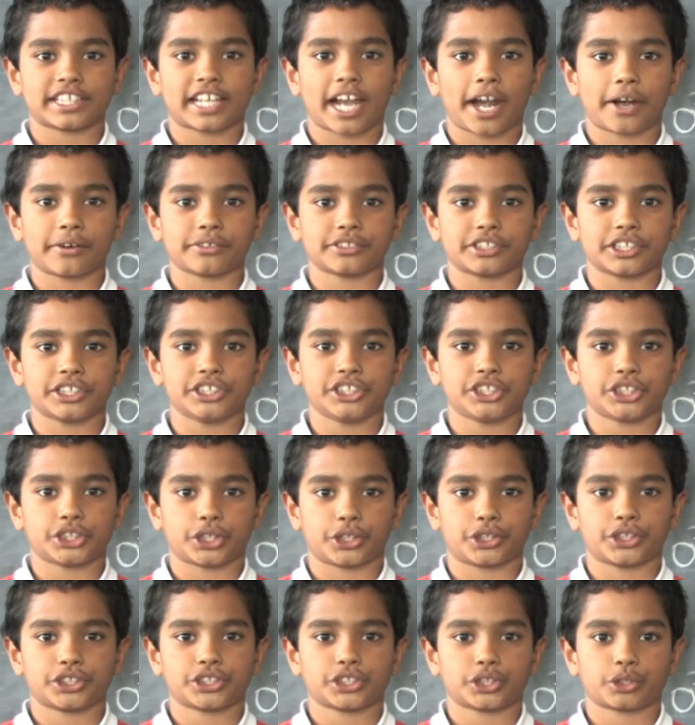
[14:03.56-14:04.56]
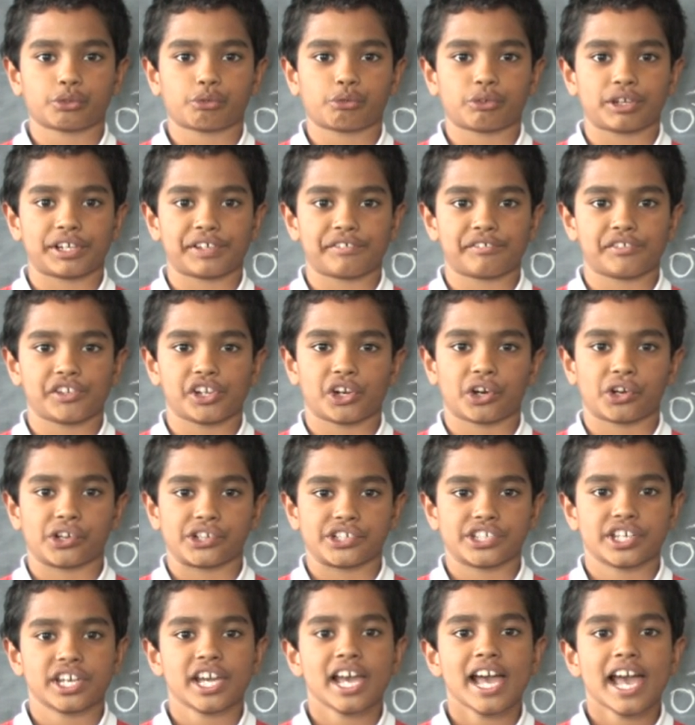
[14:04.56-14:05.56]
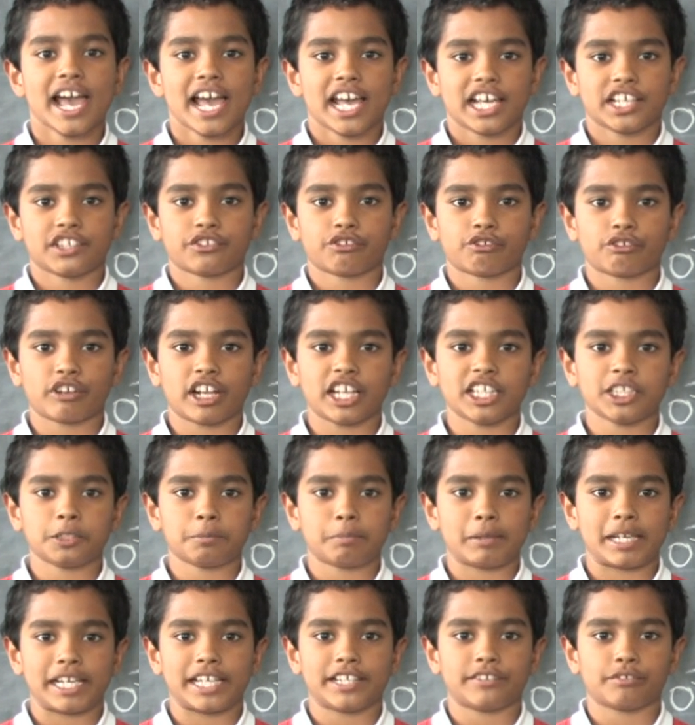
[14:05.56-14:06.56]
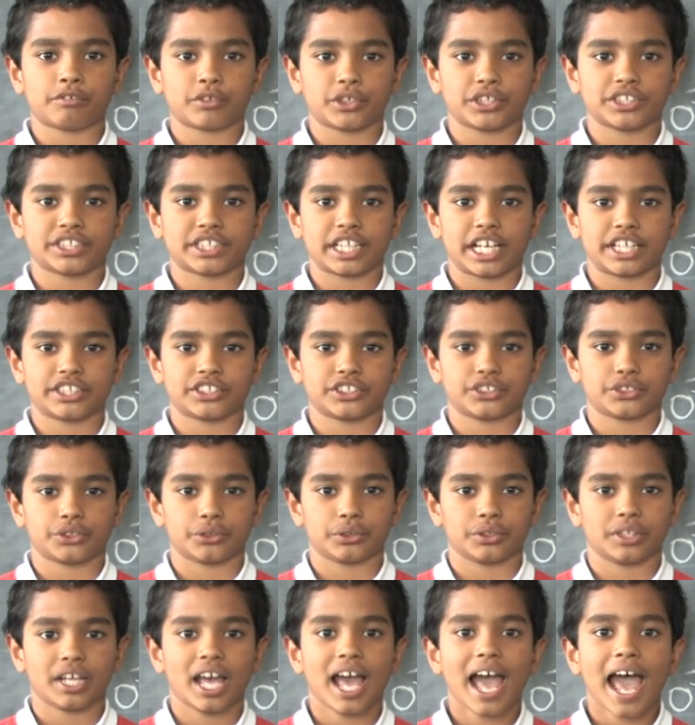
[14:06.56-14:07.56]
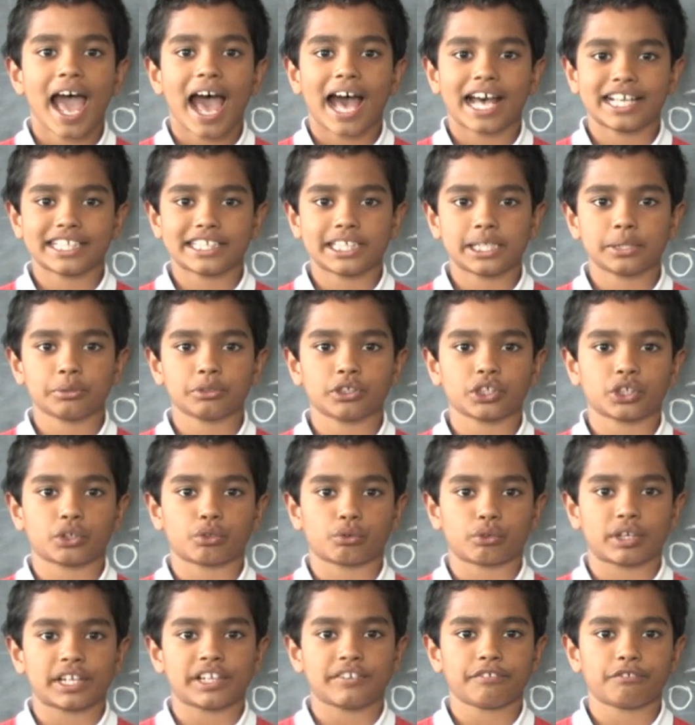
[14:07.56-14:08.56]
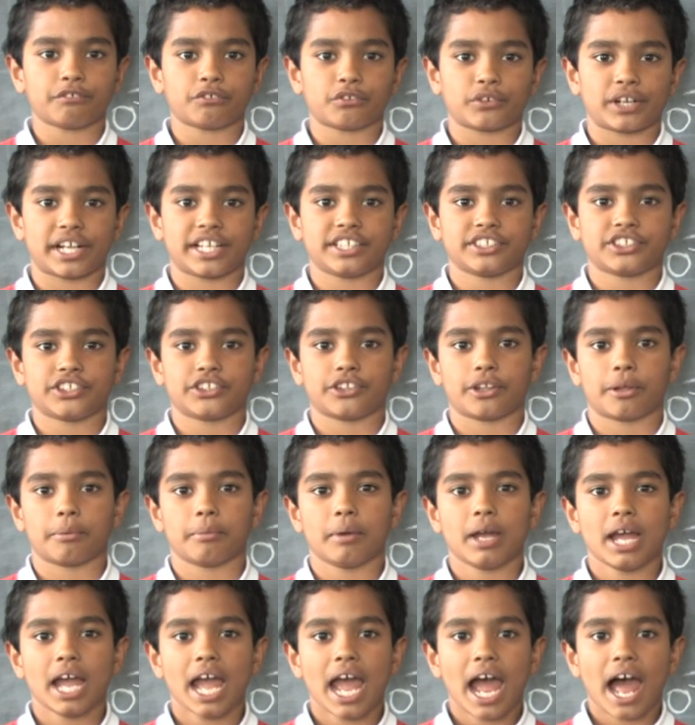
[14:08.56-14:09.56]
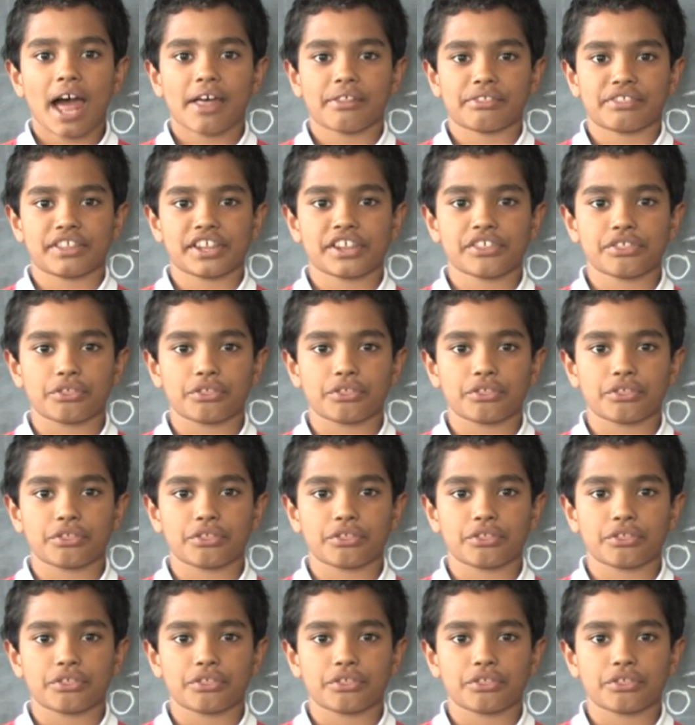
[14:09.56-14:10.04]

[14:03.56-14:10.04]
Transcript: Carden Church graveyard. His friends paid for his headstone as he was a great friend to them and they